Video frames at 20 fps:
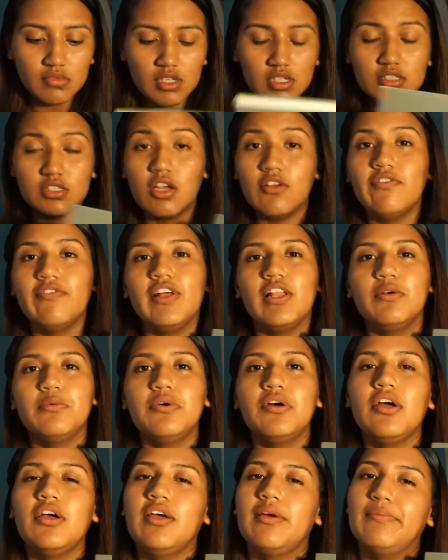It's all available
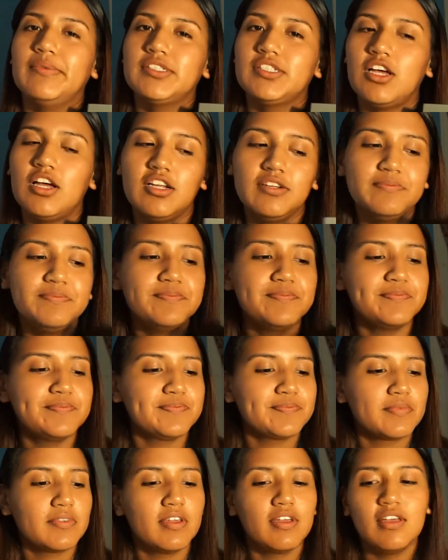on Amazon.
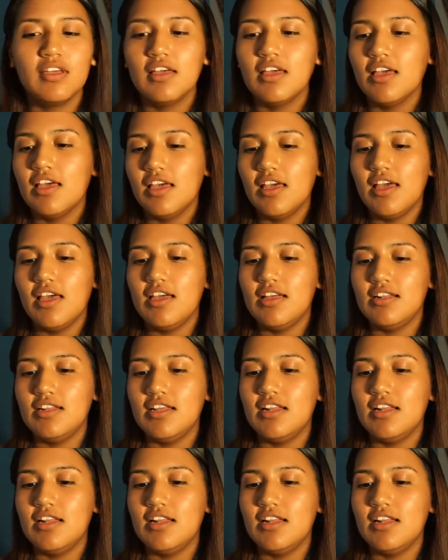And